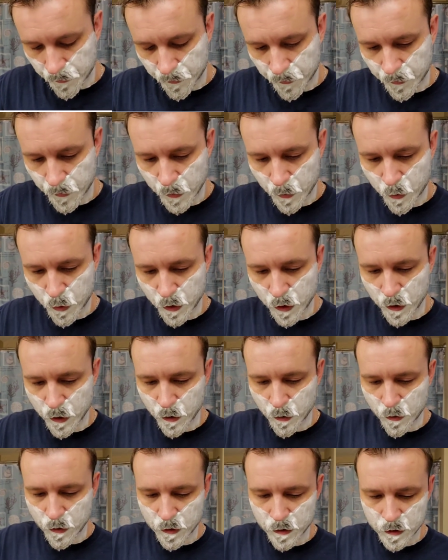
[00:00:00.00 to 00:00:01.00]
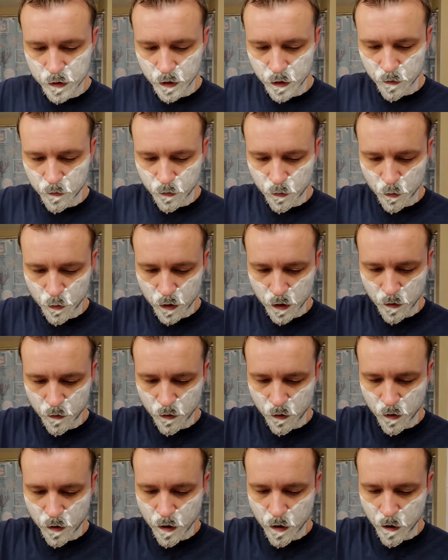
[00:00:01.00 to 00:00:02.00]
They're pretty new to the scene from what I've
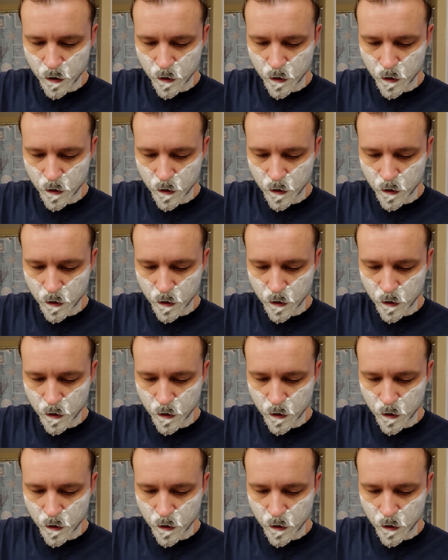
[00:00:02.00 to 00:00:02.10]
heard.